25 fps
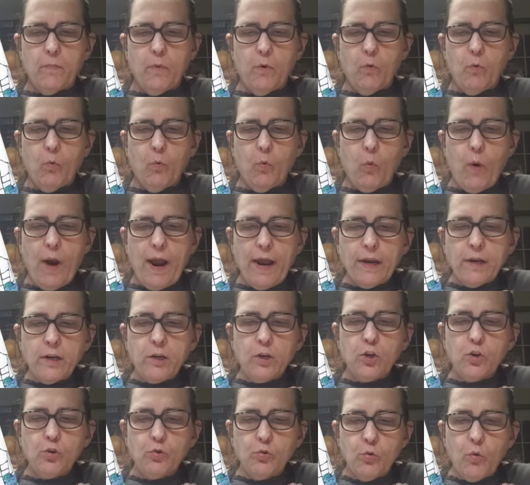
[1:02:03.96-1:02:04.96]
When
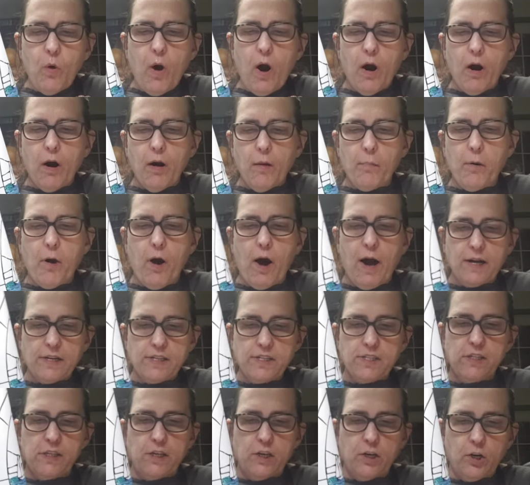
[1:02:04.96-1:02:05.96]
you are
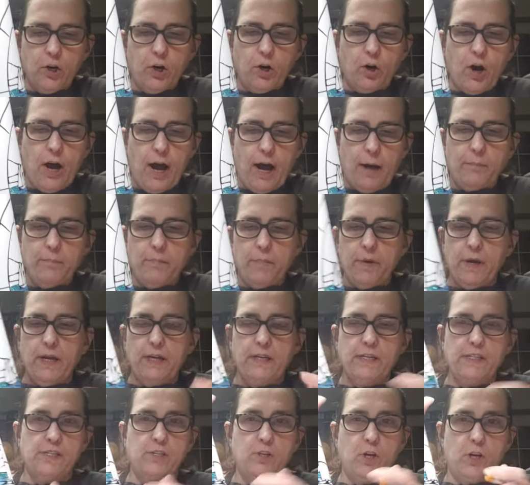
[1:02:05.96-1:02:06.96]
epoxying your cup,
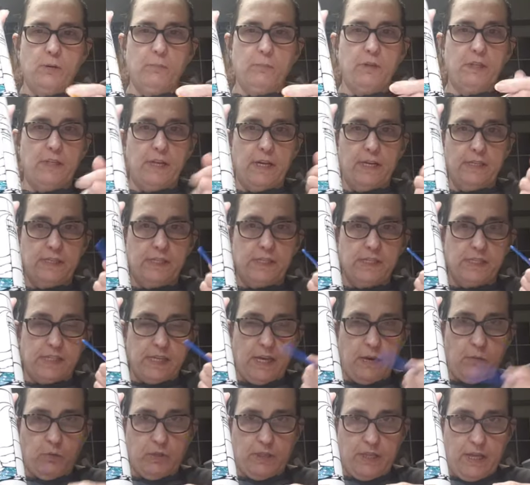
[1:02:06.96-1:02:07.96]
and it's the
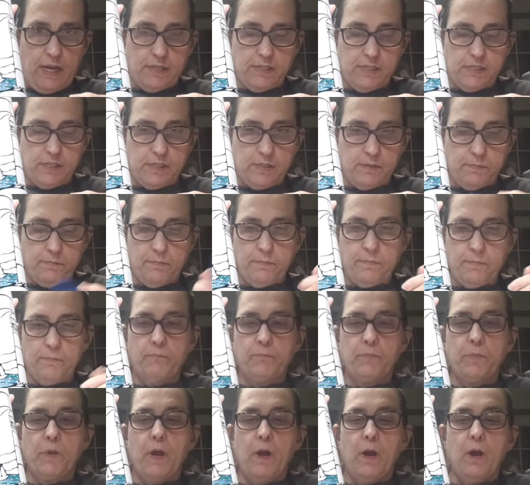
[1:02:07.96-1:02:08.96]
same with this.
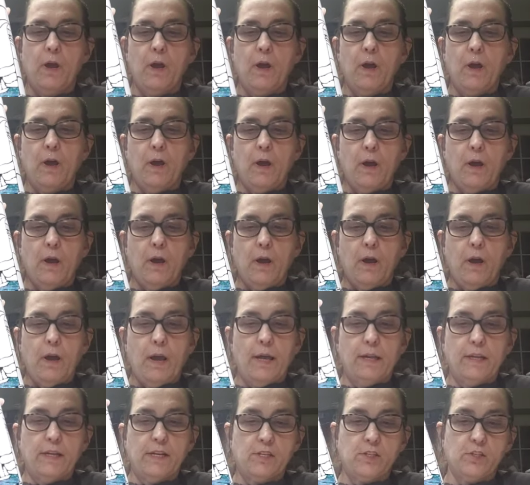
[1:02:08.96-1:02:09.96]

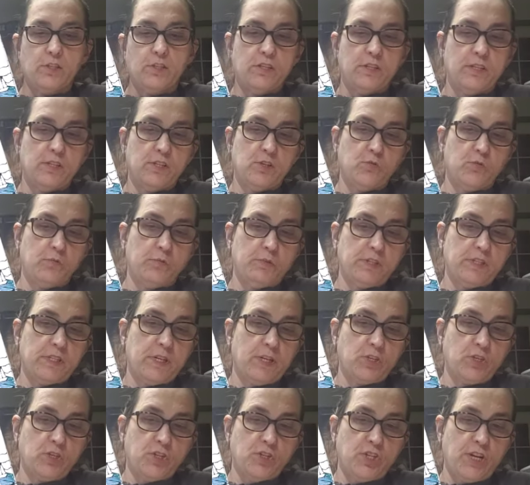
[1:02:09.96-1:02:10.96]
And this would be
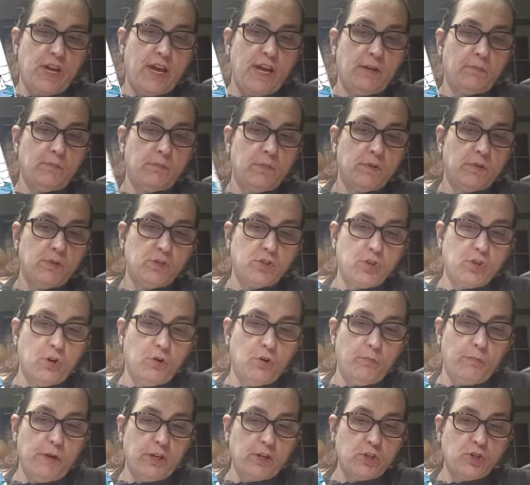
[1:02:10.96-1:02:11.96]
such a shame.
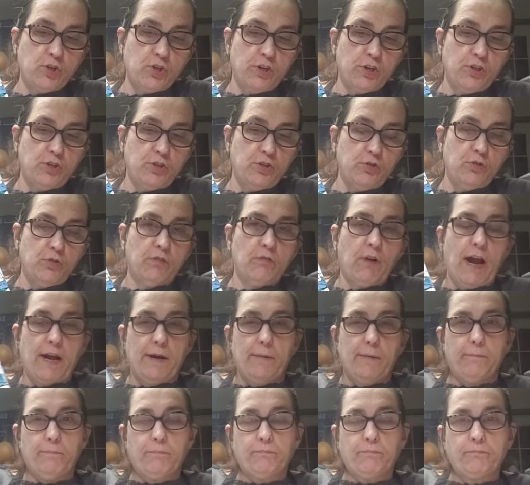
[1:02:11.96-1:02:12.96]
So make sure you do it
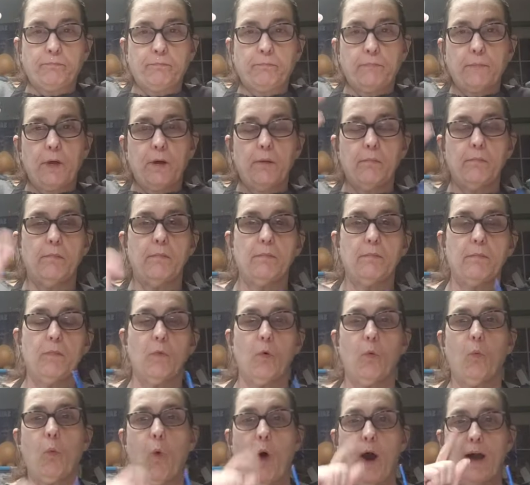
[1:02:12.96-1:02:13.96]
right.
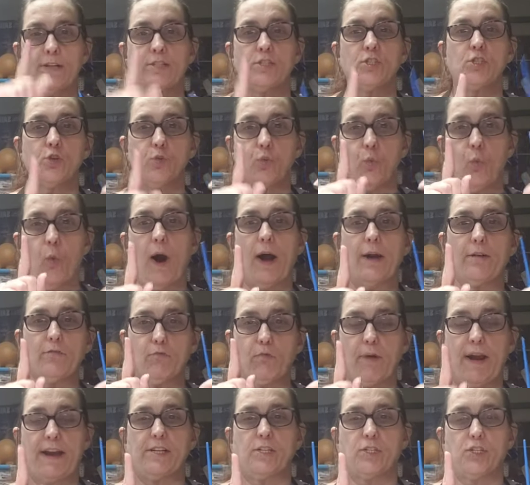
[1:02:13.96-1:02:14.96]
1-to-1
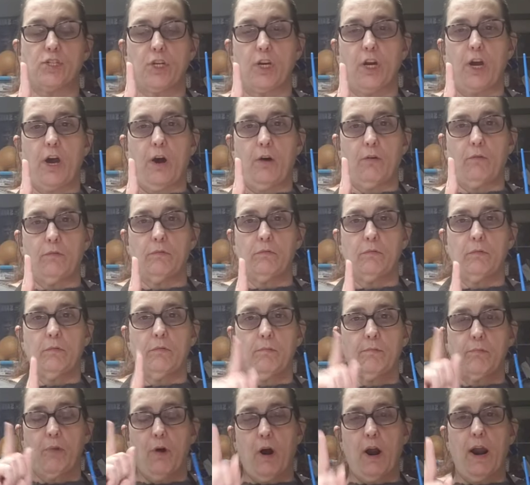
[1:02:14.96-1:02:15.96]
ratio,
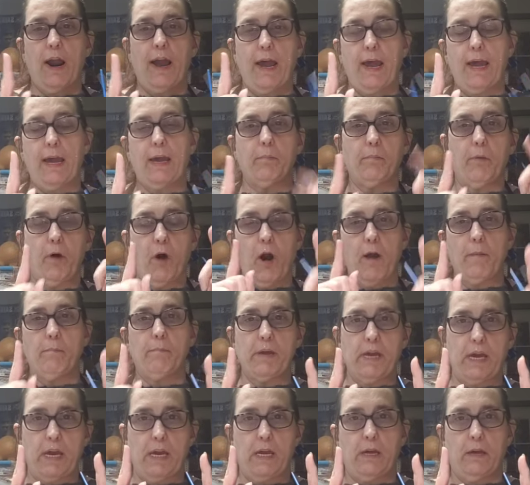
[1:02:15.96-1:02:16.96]
part A, part
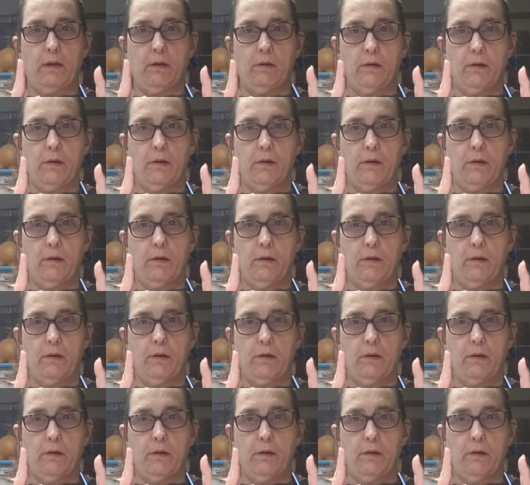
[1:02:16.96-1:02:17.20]
B.